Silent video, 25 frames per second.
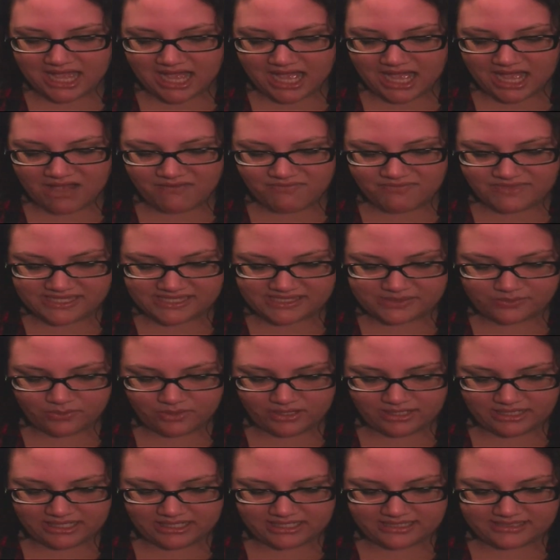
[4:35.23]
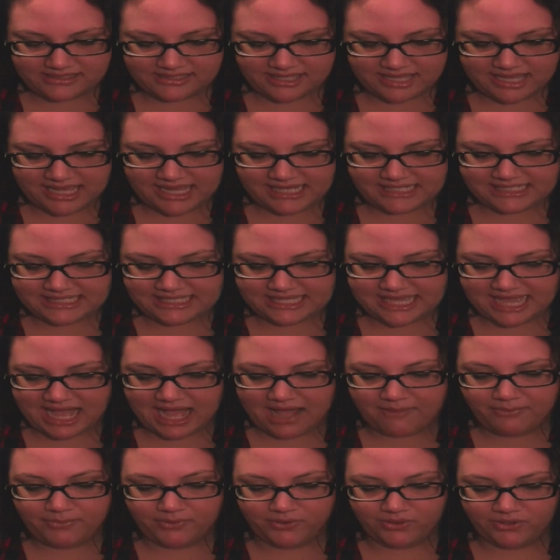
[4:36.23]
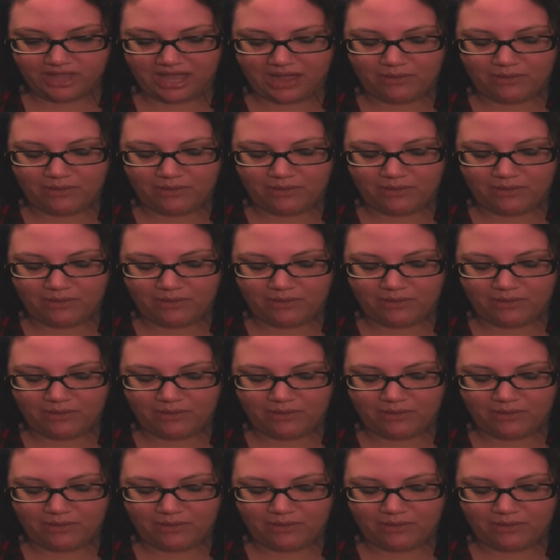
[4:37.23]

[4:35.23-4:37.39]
Um, this one is Candy Apple.